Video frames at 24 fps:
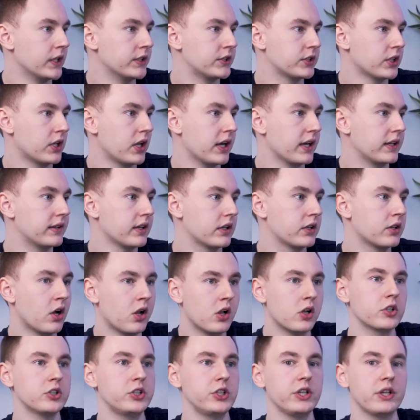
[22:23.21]
So, like,
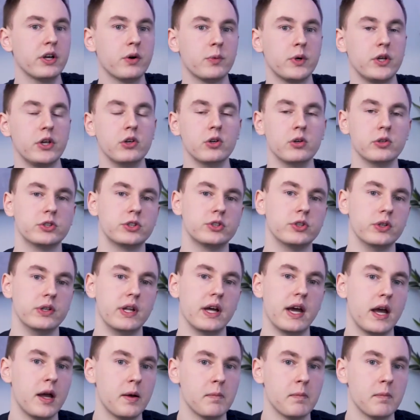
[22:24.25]
technology that we use today